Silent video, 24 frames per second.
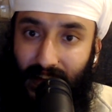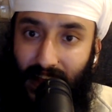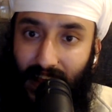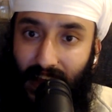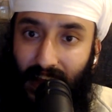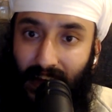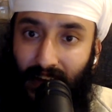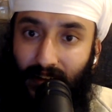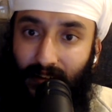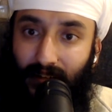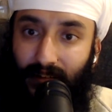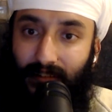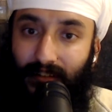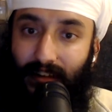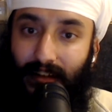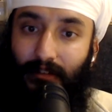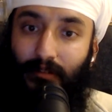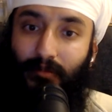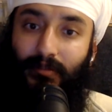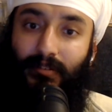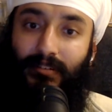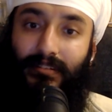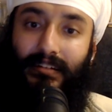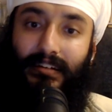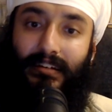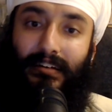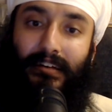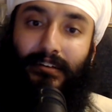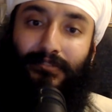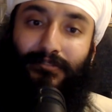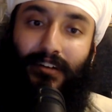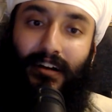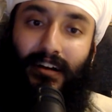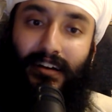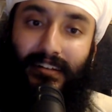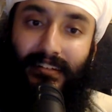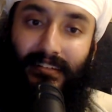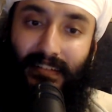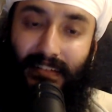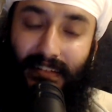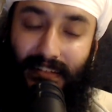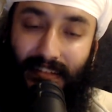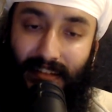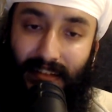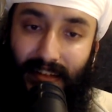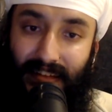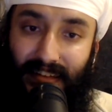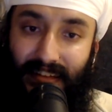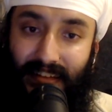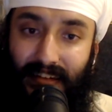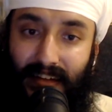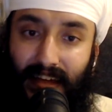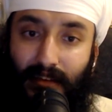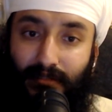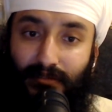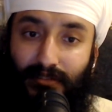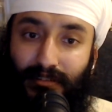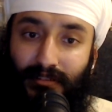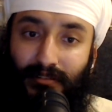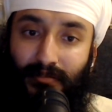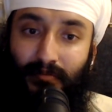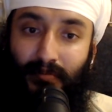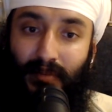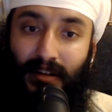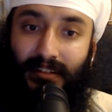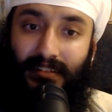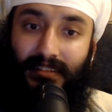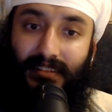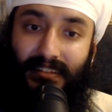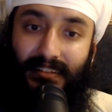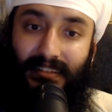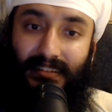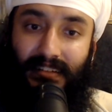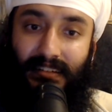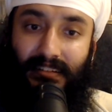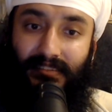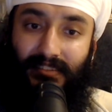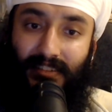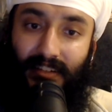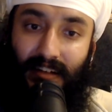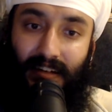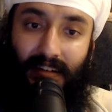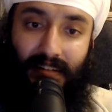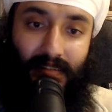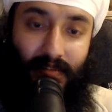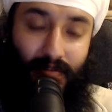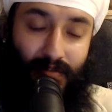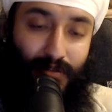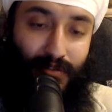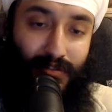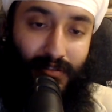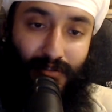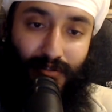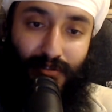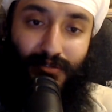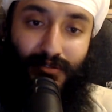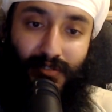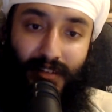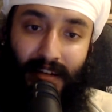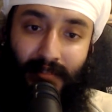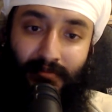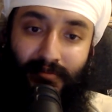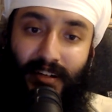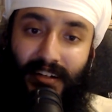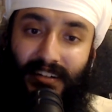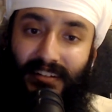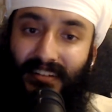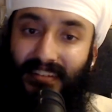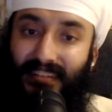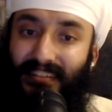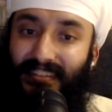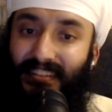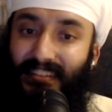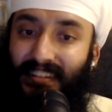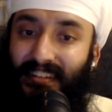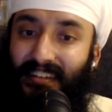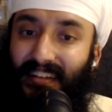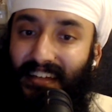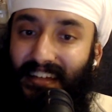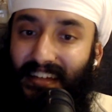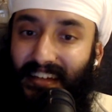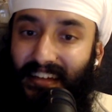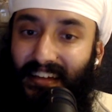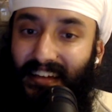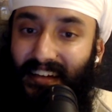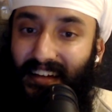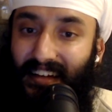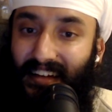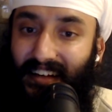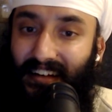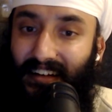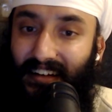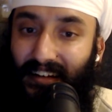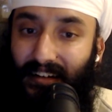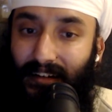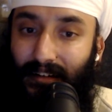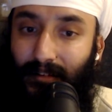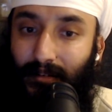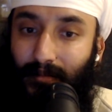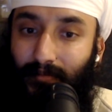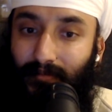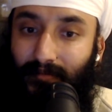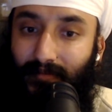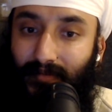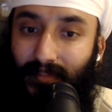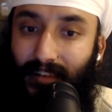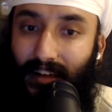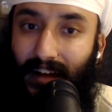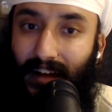how, like, uh, if I said the name to you, Bhagataraja or Guru Ramanandaji, um,